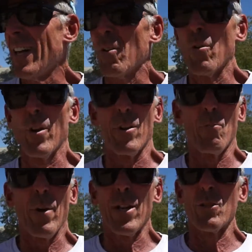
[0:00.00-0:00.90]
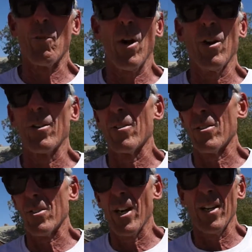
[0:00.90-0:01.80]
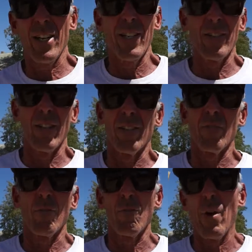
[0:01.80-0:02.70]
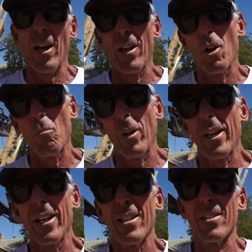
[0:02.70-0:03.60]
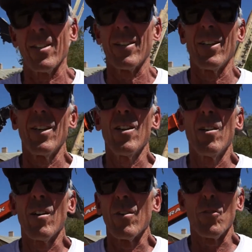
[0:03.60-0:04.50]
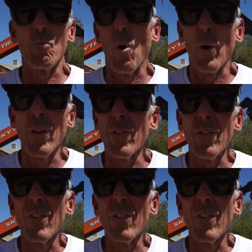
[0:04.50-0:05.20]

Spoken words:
we were into baseball and studies and model airplanes and sports.